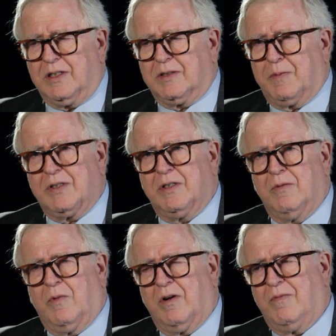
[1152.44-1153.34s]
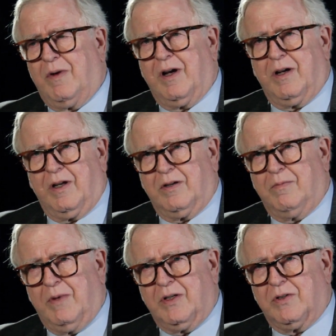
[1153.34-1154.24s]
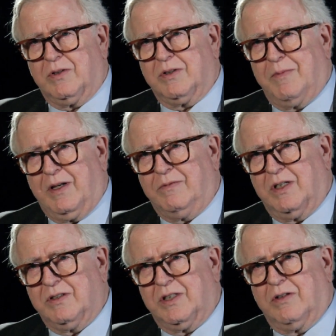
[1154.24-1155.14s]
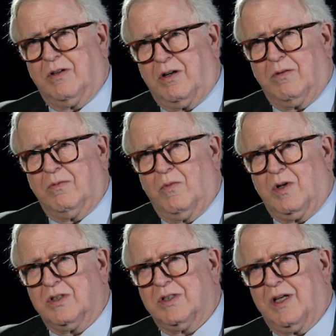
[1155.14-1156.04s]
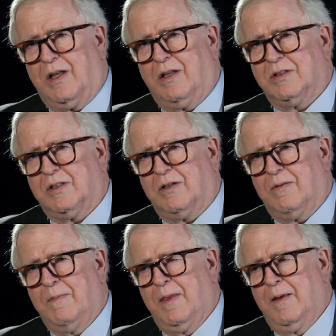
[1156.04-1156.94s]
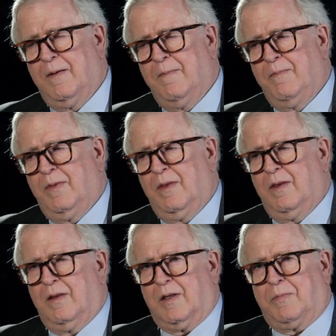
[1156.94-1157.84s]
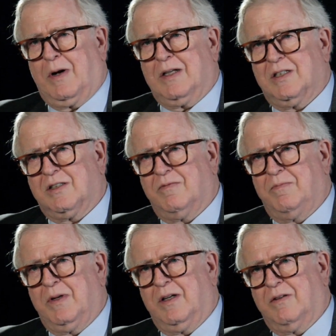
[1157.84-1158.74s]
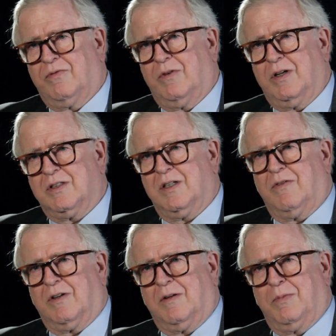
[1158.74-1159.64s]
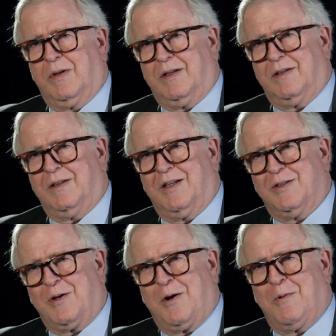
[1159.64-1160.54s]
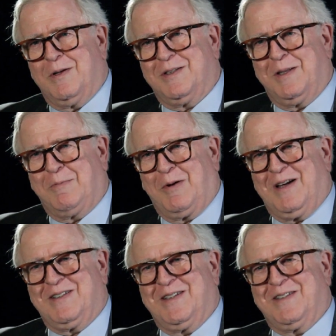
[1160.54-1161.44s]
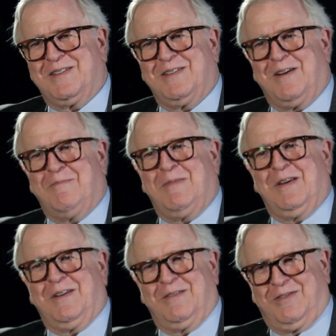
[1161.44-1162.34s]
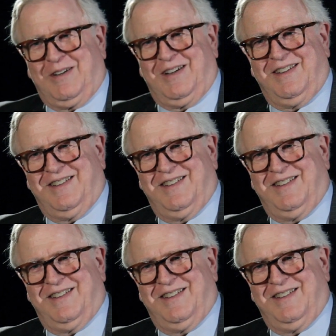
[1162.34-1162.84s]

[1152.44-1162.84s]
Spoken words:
an expression one of my other mentors, a man named John Siegenthaler, once said, is the process of being free is never complete. It is always in the process of being free.